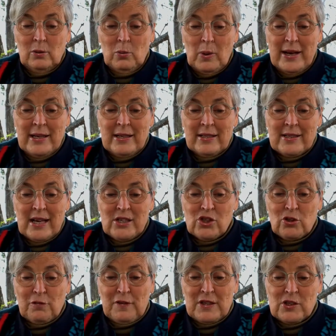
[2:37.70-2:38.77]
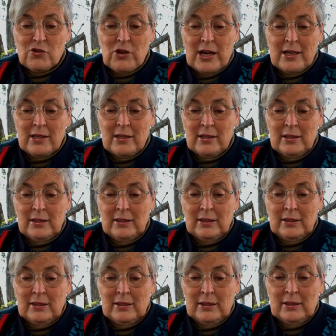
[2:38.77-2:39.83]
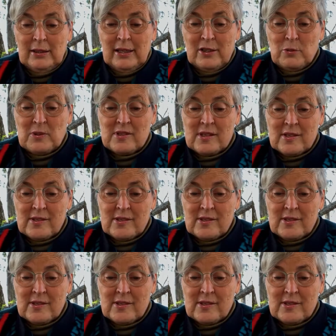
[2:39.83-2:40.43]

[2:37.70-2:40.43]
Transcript: When catastrophe struck, it was the